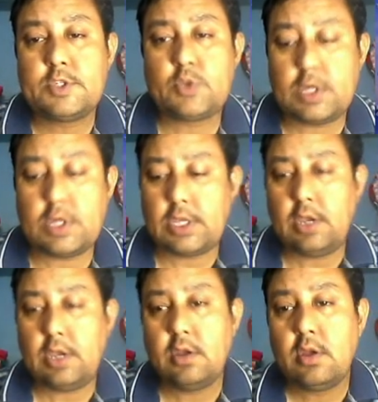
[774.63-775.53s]
Swati,
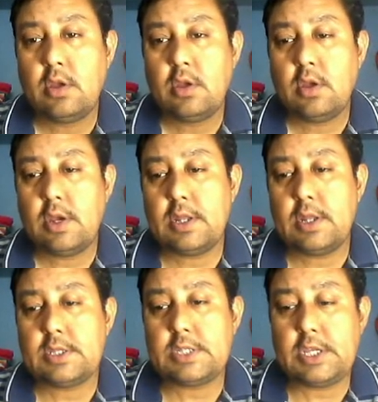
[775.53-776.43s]
and the
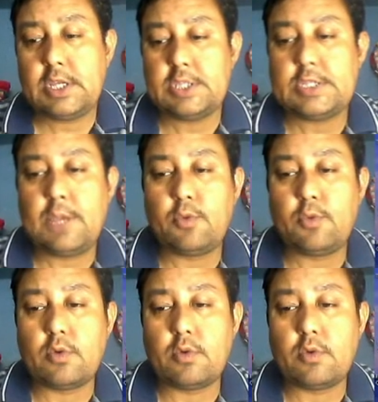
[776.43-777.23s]
city is Jaipur,